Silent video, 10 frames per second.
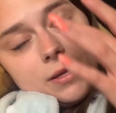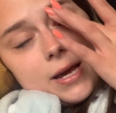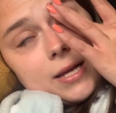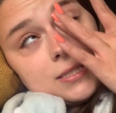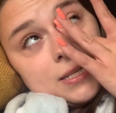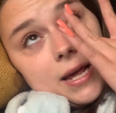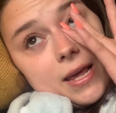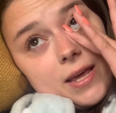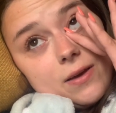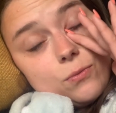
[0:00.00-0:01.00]
Yeah,
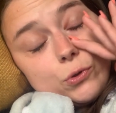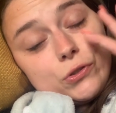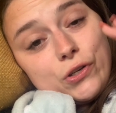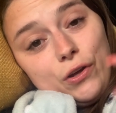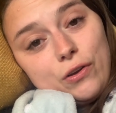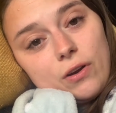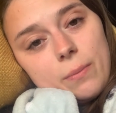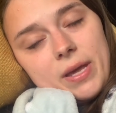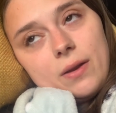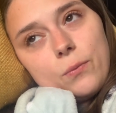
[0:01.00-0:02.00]
today was good. I
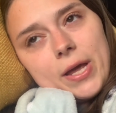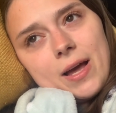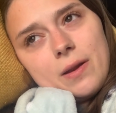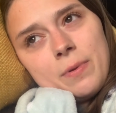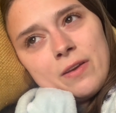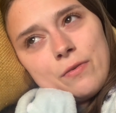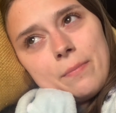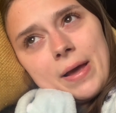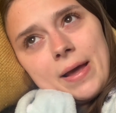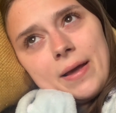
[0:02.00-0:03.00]
mean, we had a bit of a
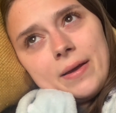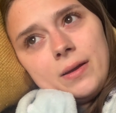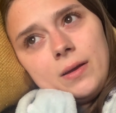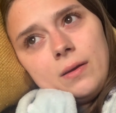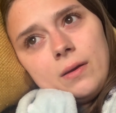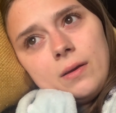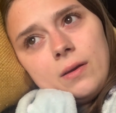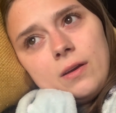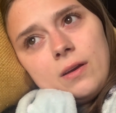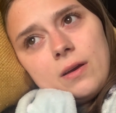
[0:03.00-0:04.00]
mare
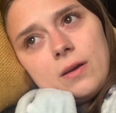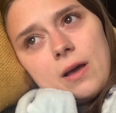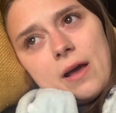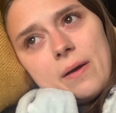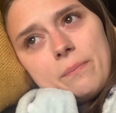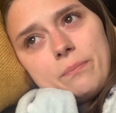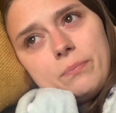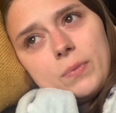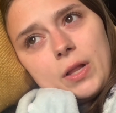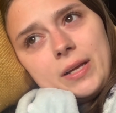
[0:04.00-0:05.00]

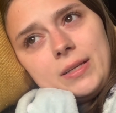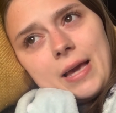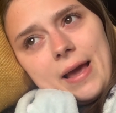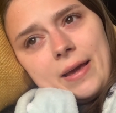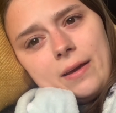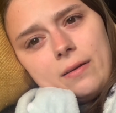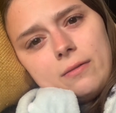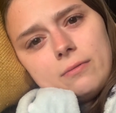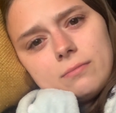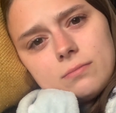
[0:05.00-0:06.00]

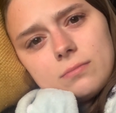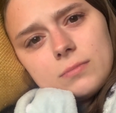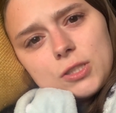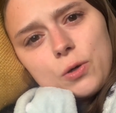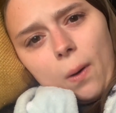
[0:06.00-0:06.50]
getting to